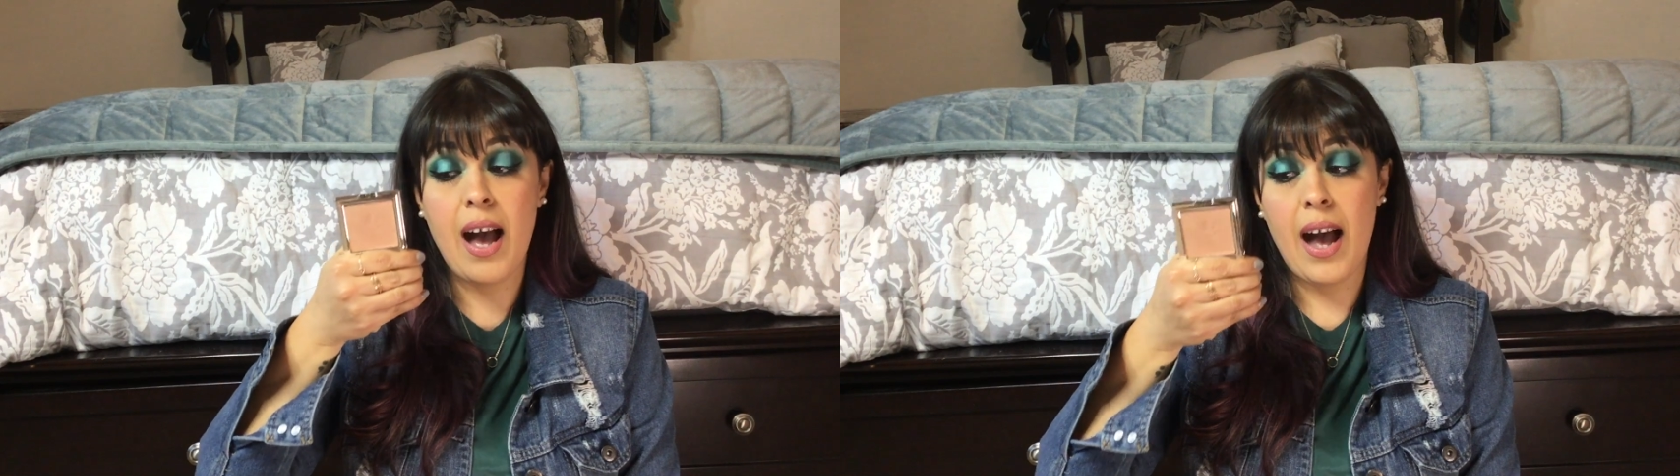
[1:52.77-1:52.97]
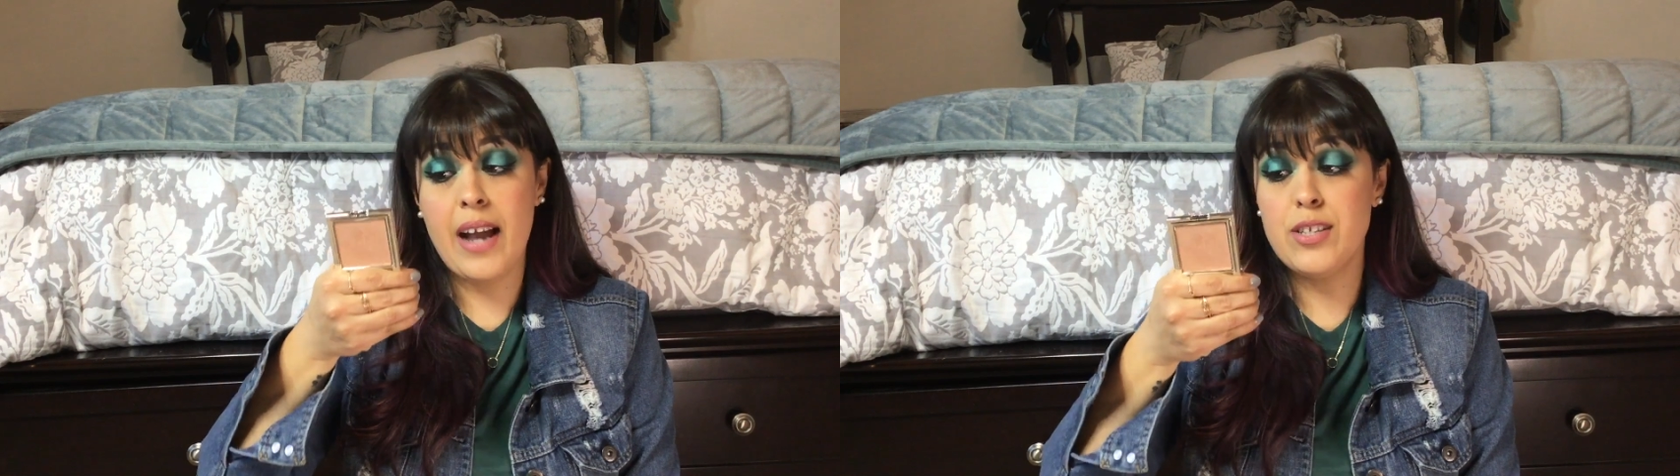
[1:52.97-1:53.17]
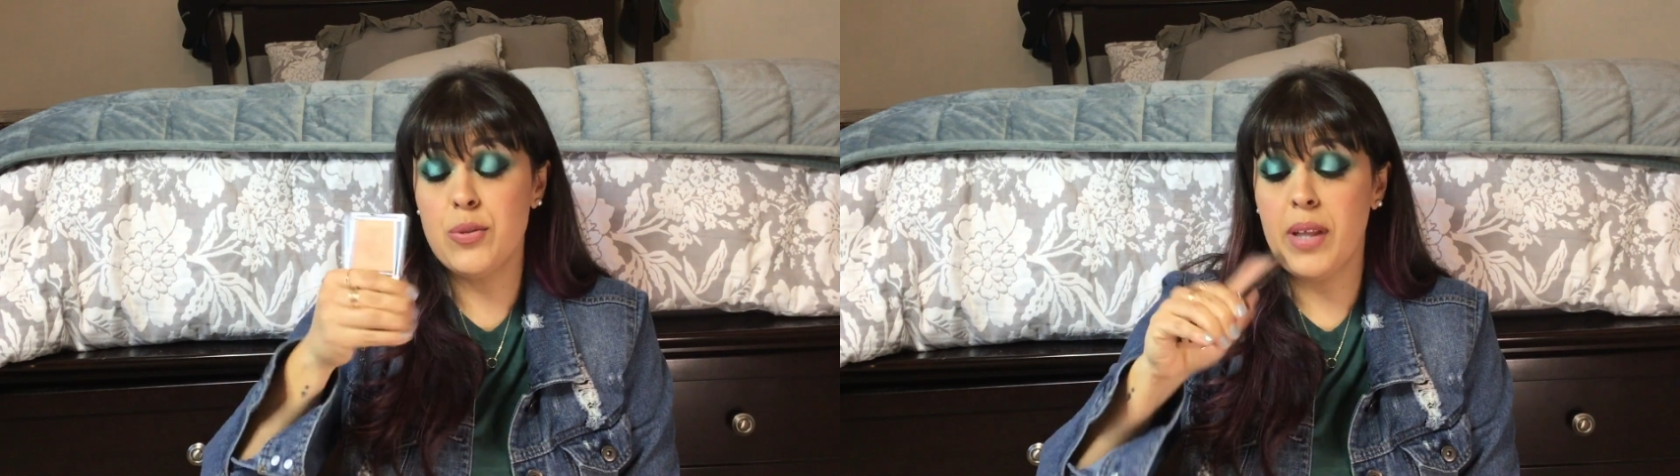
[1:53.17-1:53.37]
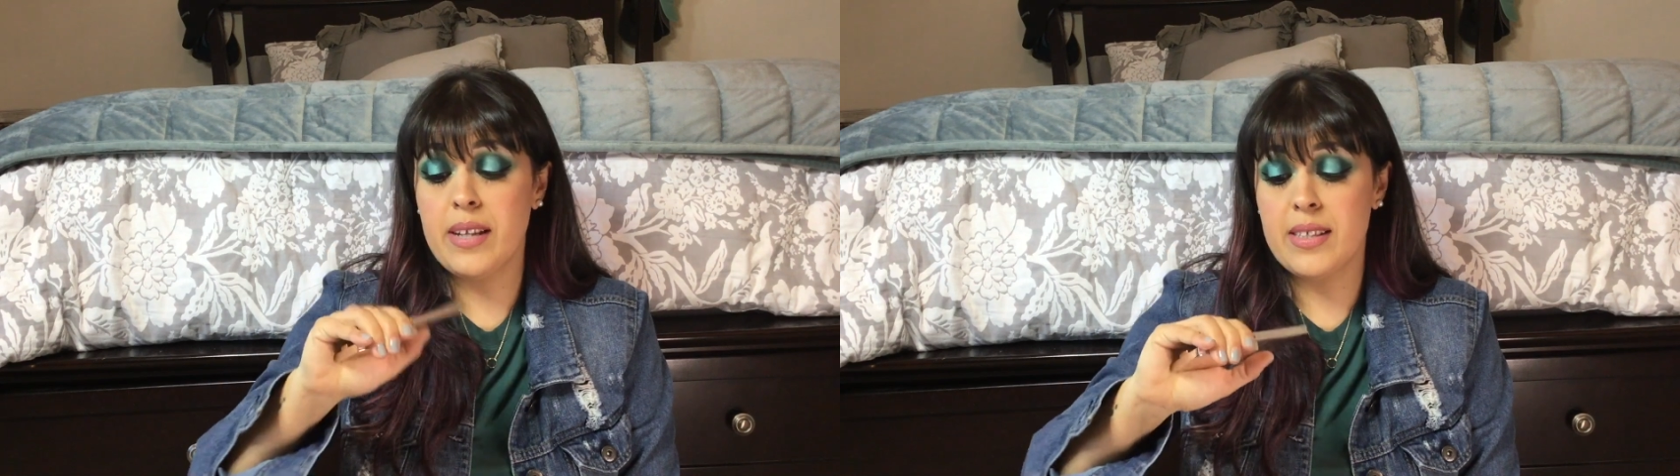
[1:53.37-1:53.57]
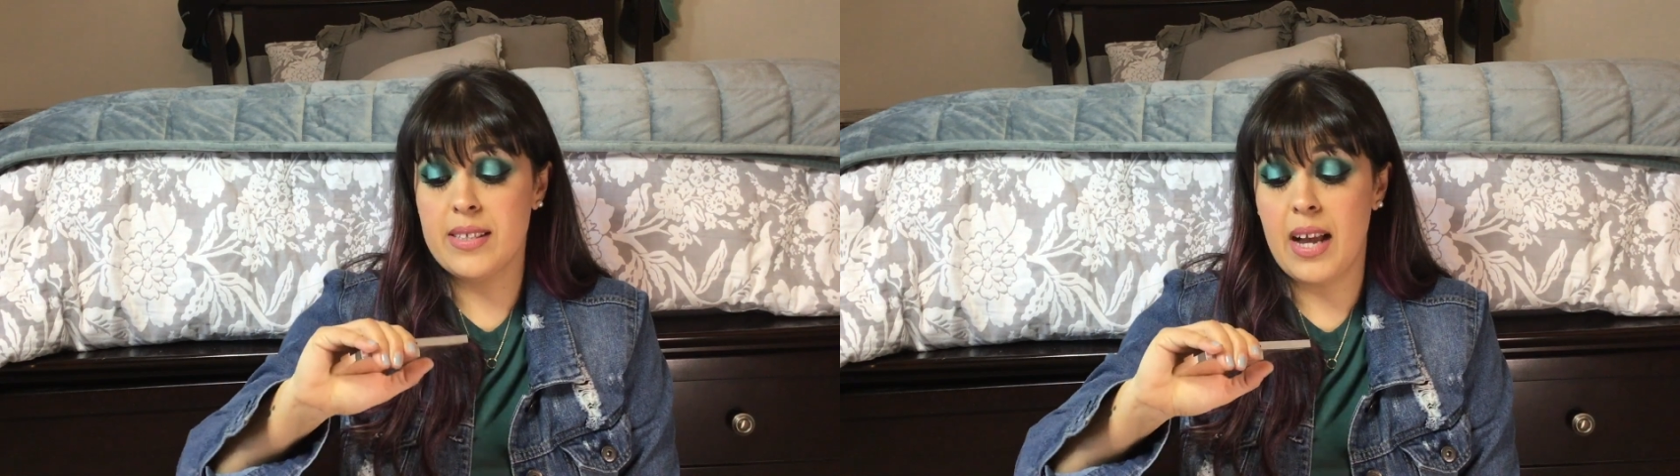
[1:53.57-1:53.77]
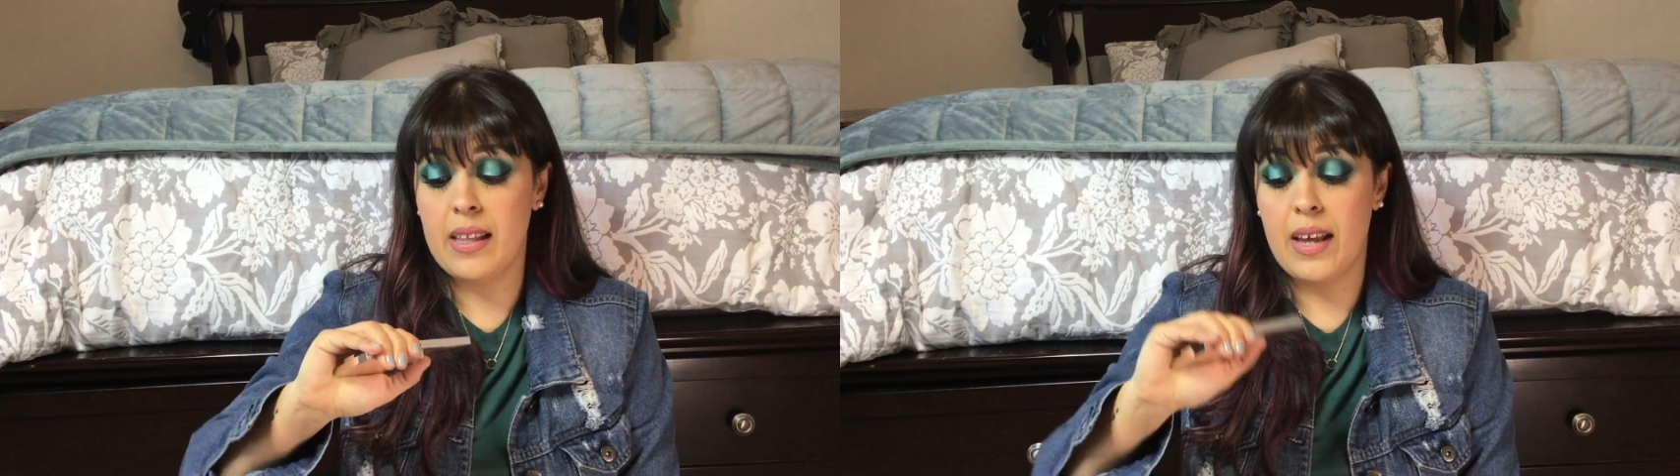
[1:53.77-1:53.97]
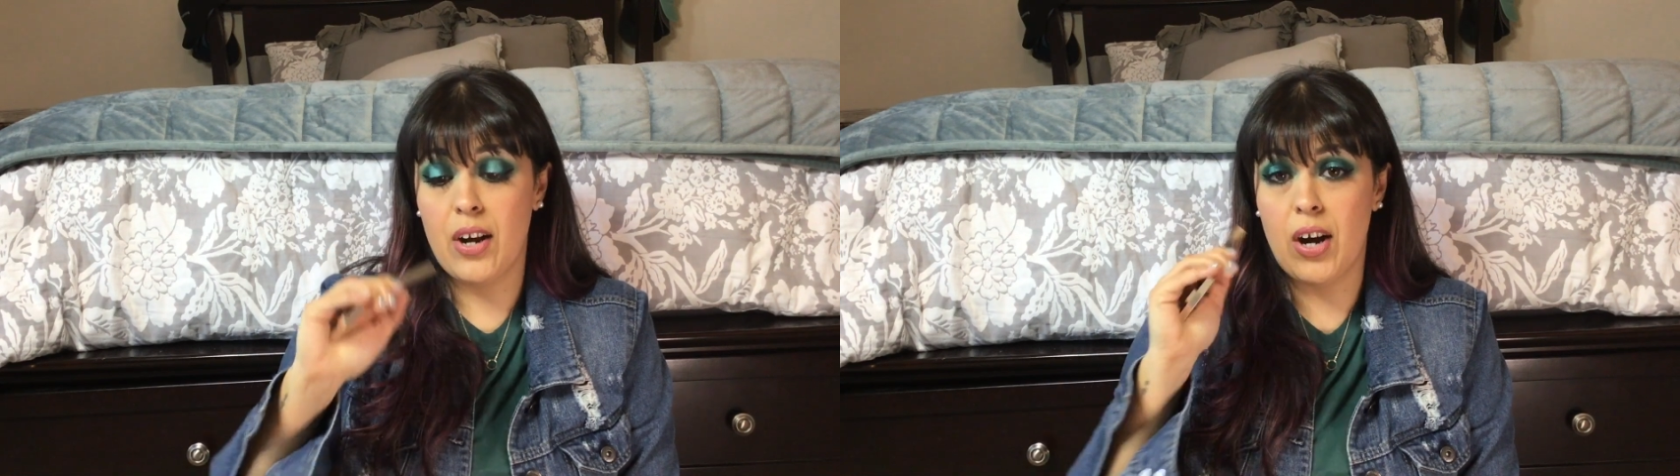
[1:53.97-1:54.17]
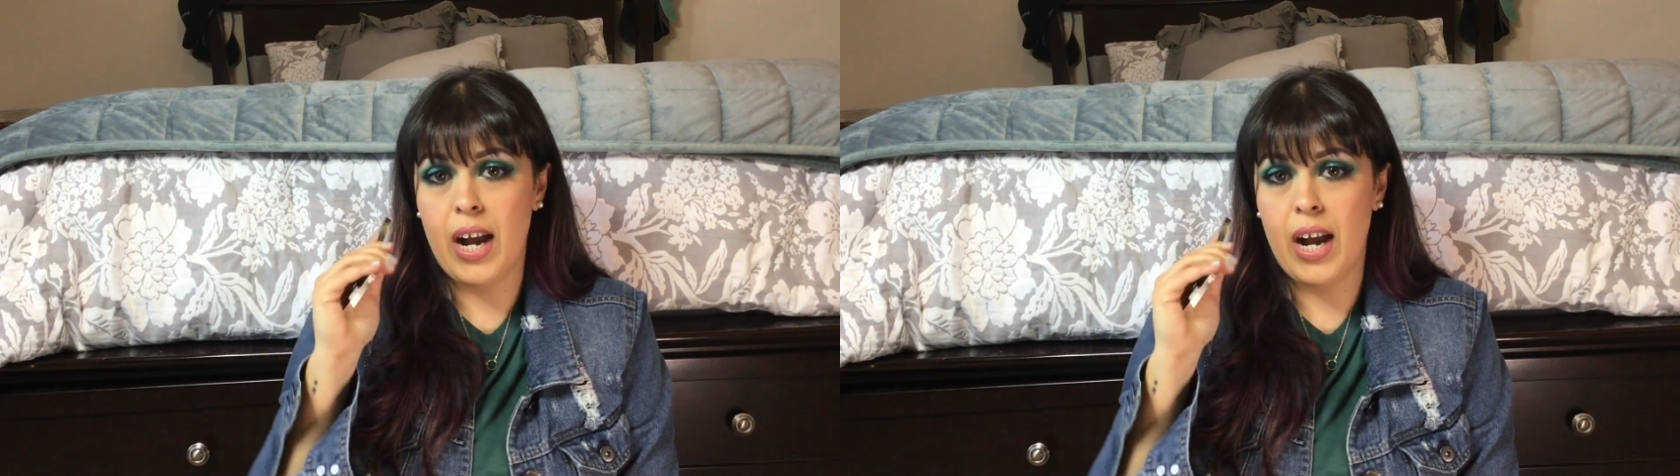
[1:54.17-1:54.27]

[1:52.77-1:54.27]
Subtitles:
I do like this highlighter.